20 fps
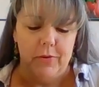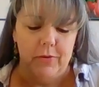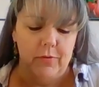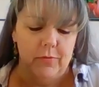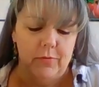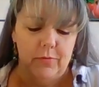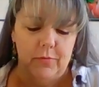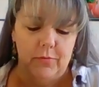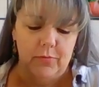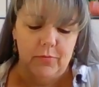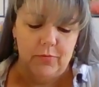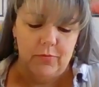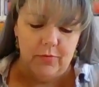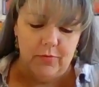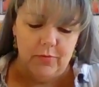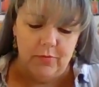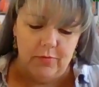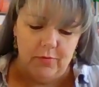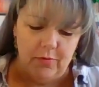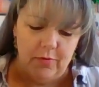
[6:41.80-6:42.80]

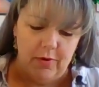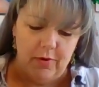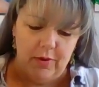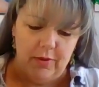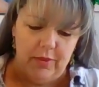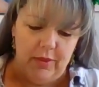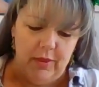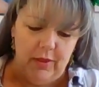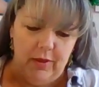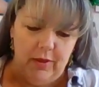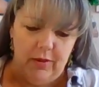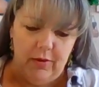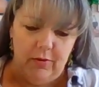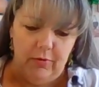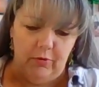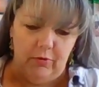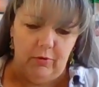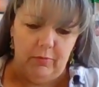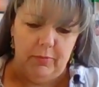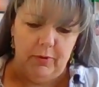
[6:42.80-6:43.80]
I think
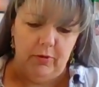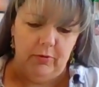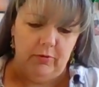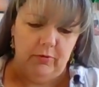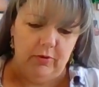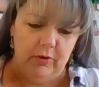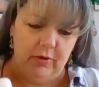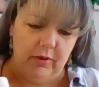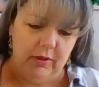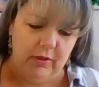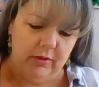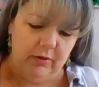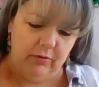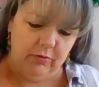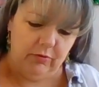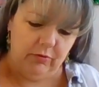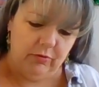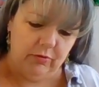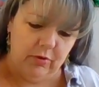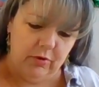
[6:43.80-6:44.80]
you're supposed to let
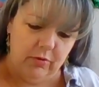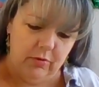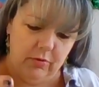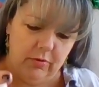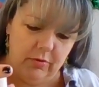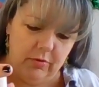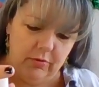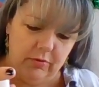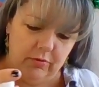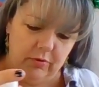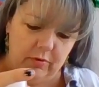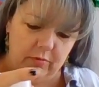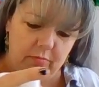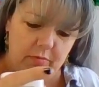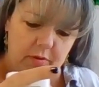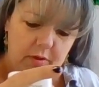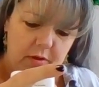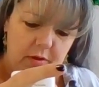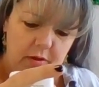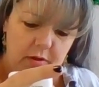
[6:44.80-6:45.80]
it soak or
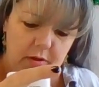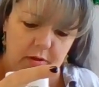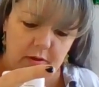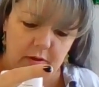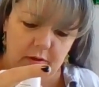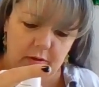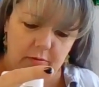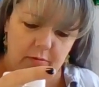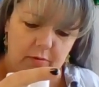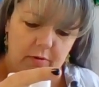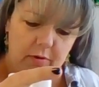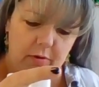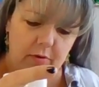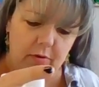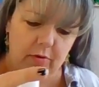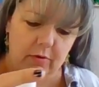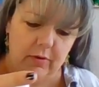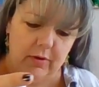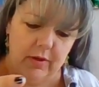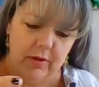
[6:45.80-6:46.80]
something. I don't
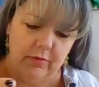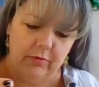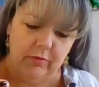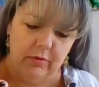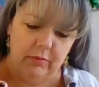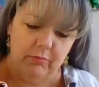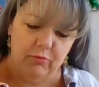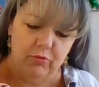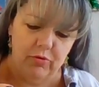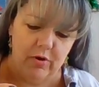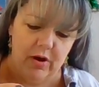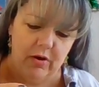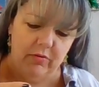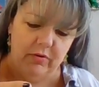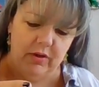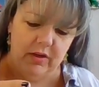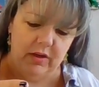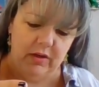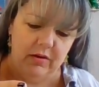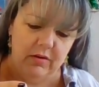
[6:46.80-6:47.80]
know. Okay, so I'm
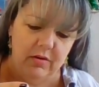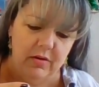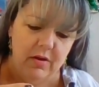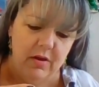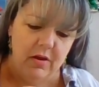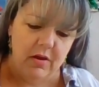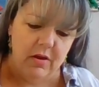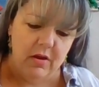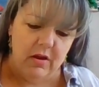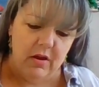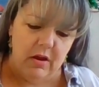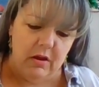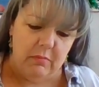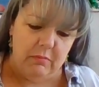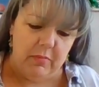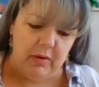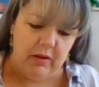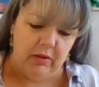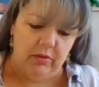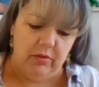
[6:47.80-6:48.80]
drowning
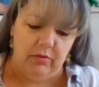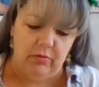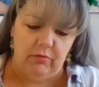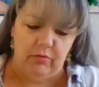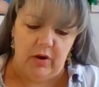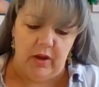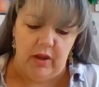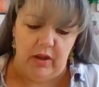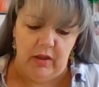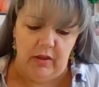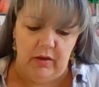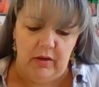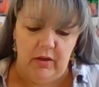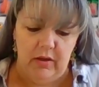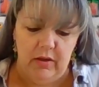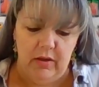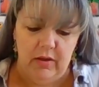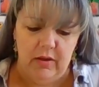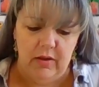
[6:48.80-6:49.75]
my thread